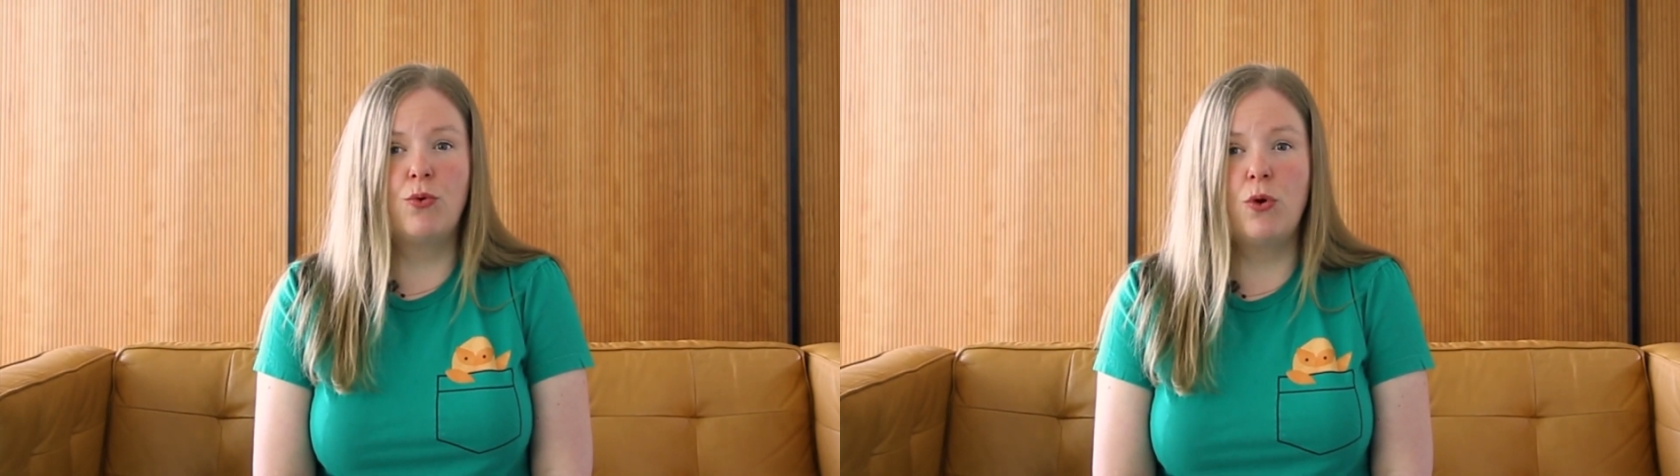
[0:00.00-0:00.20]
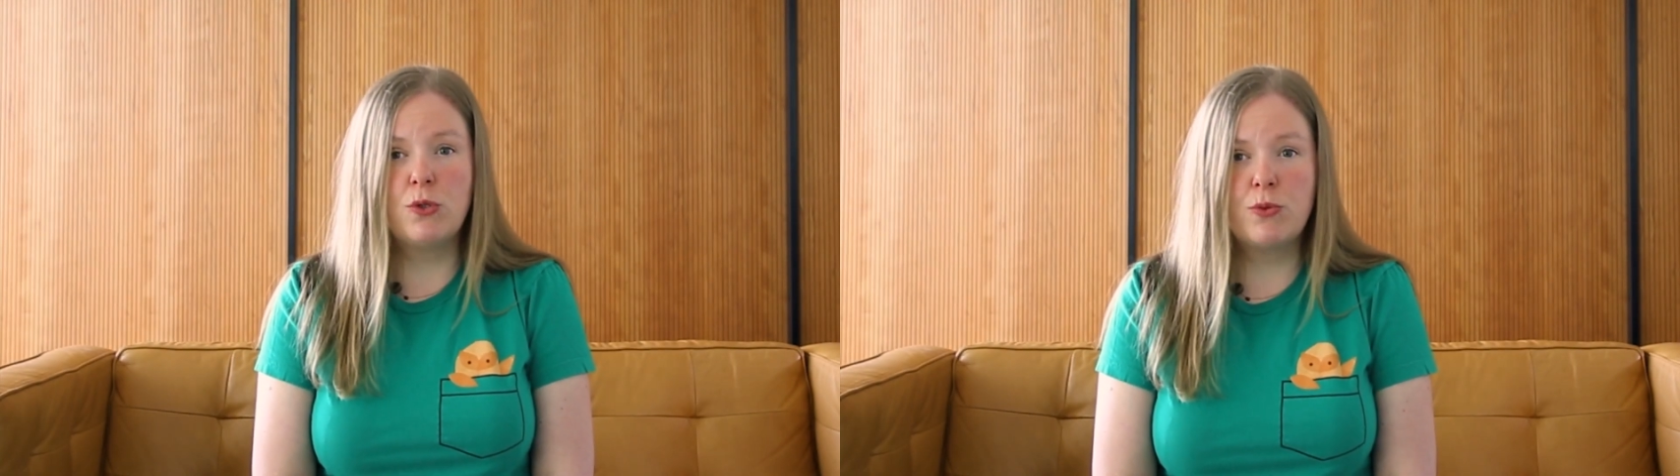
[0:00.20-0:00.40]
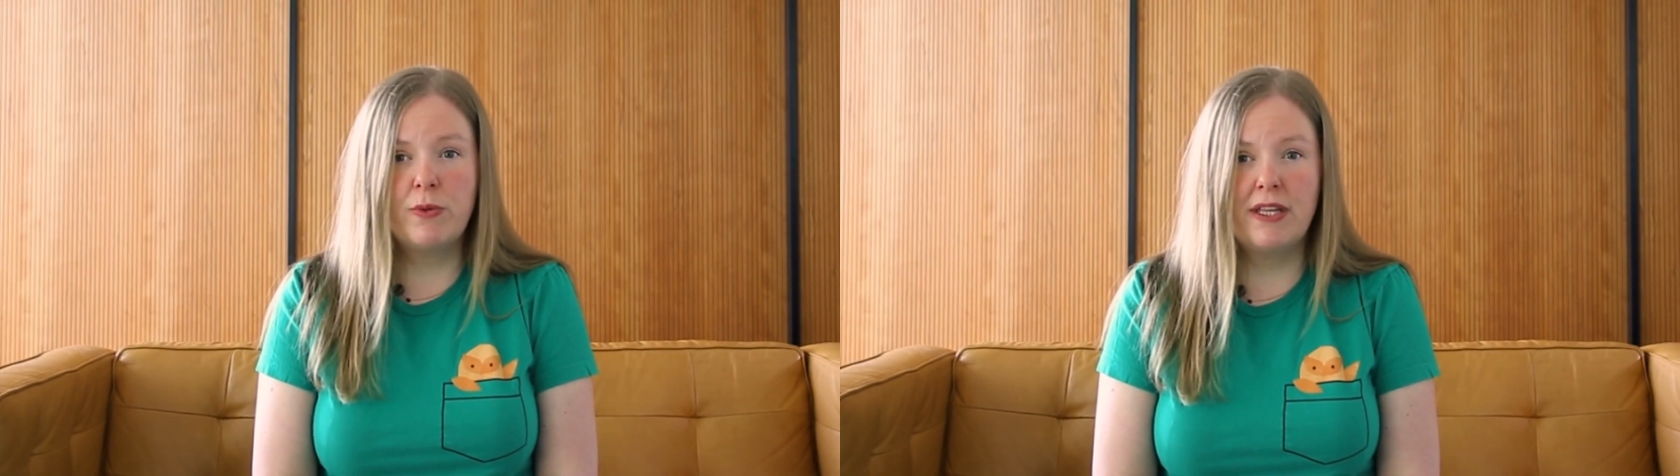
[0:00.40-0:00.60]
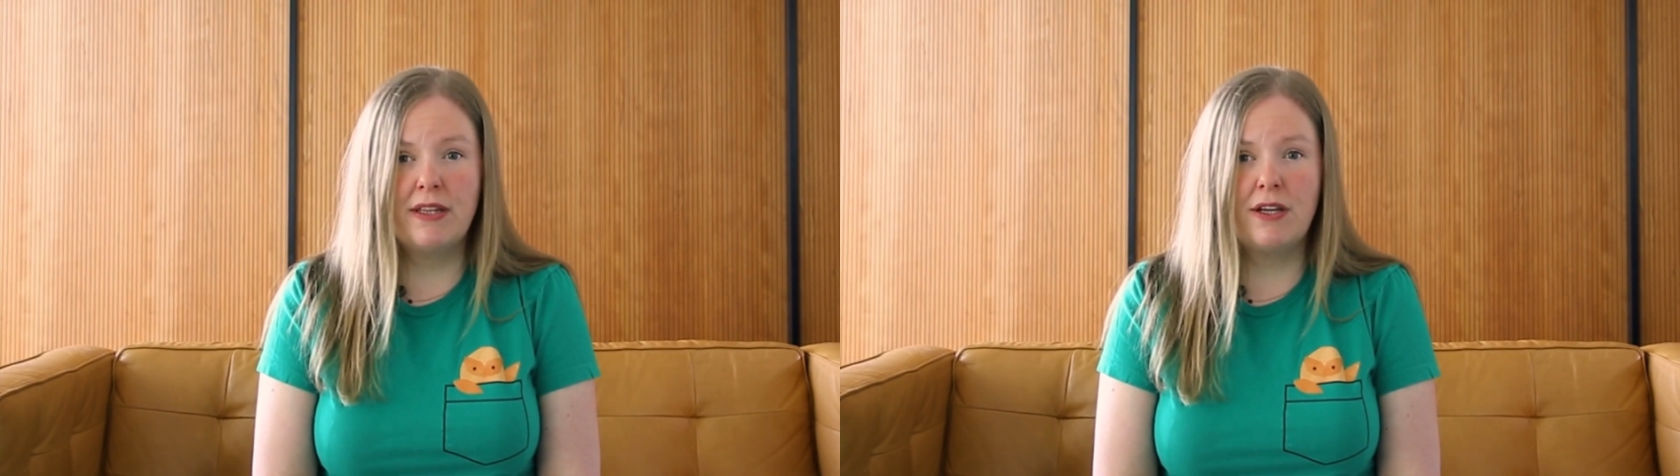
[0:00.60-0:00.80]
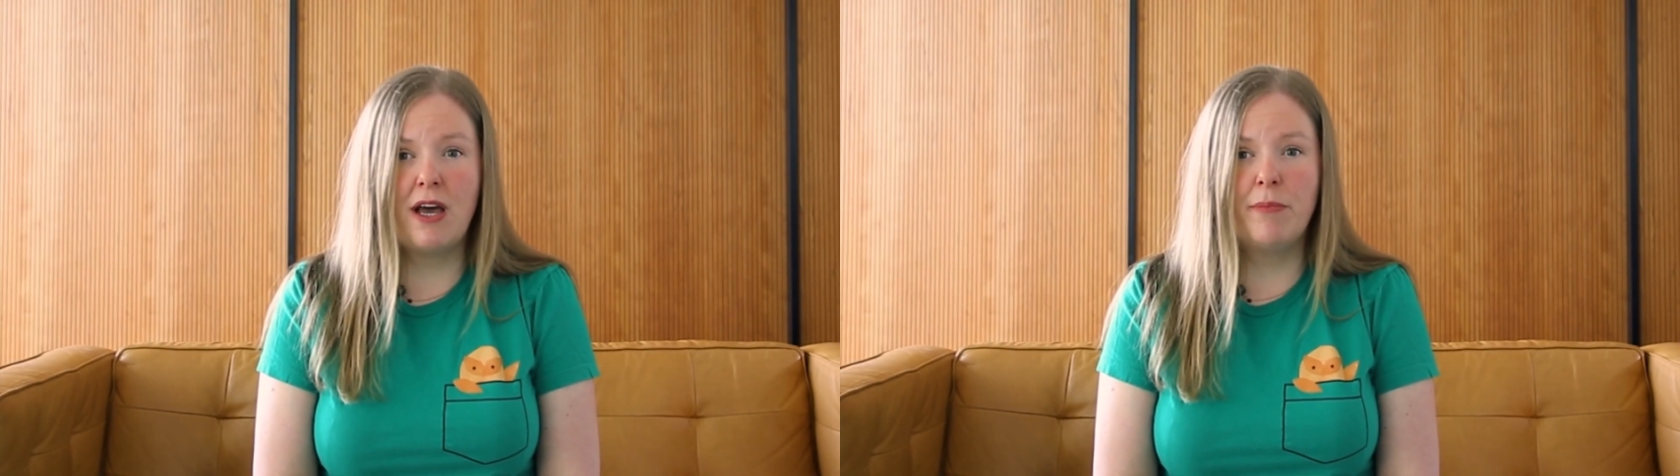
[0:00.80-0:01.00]
roles
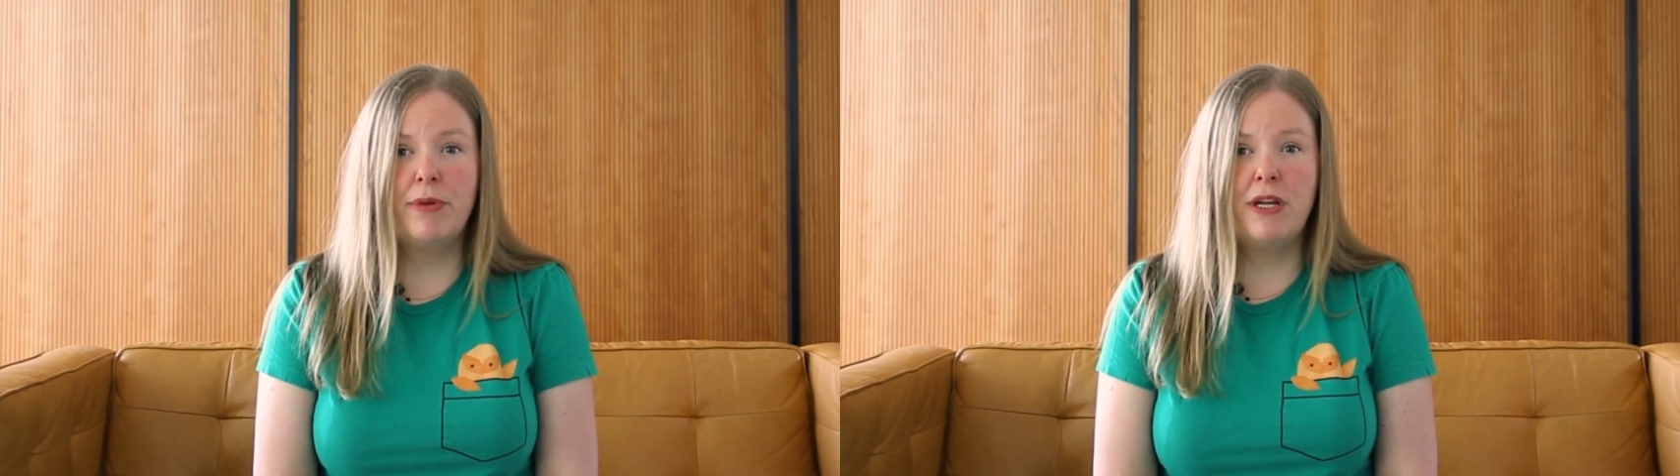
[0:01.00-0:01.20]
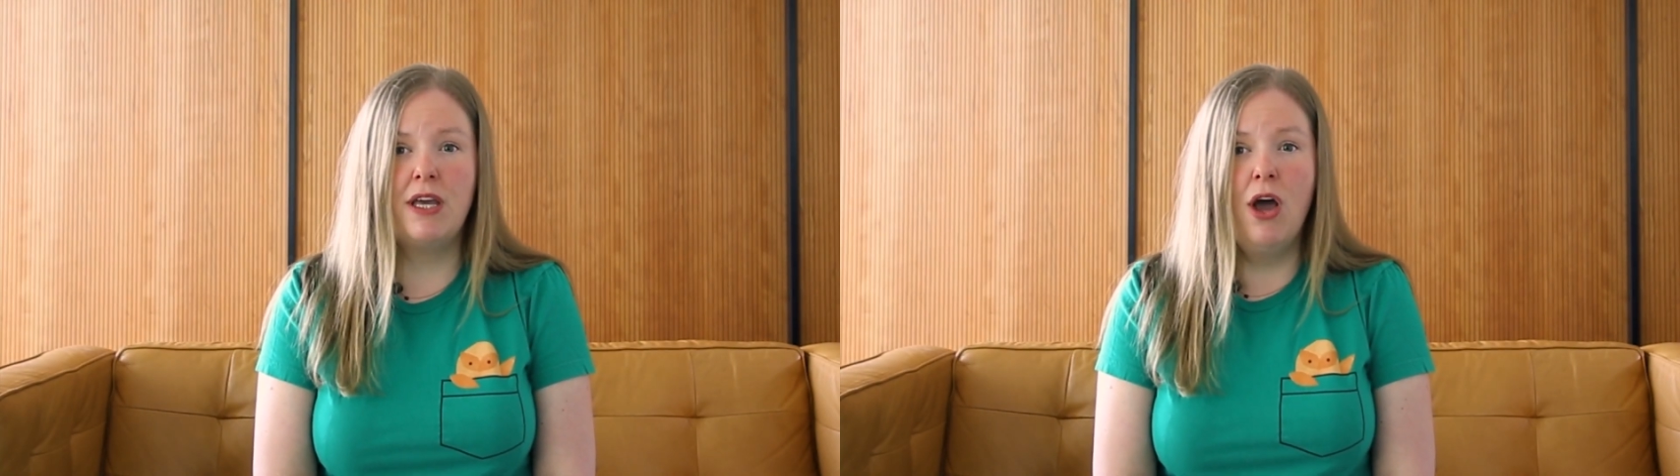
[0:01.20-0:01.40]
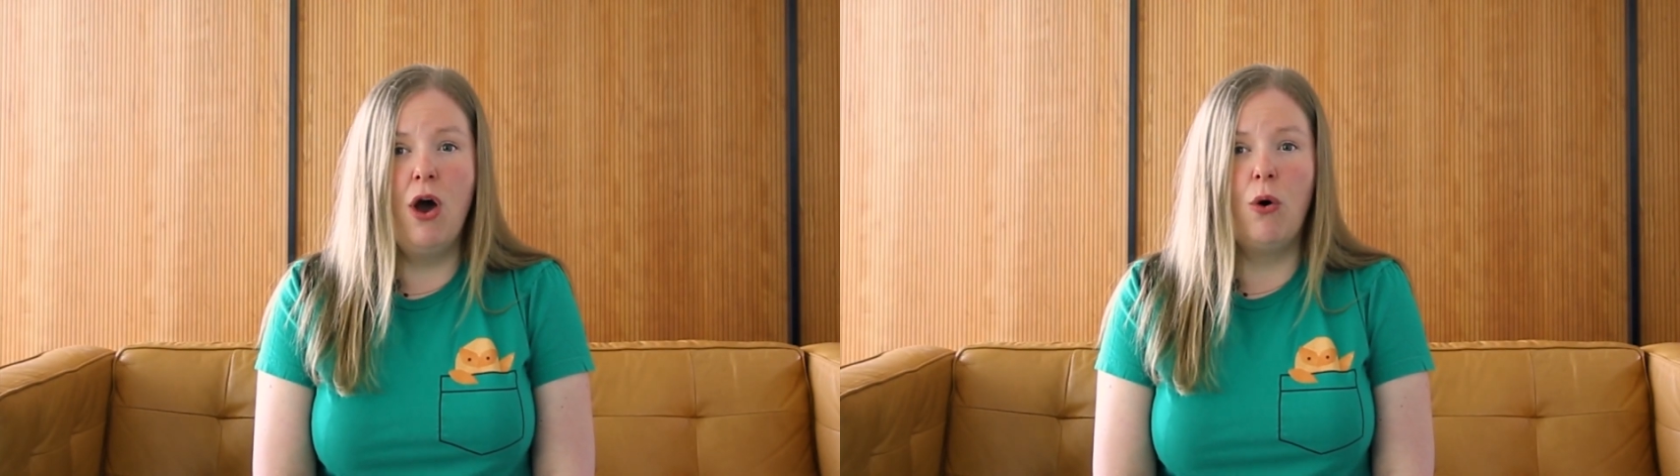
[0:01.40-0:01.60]
within the company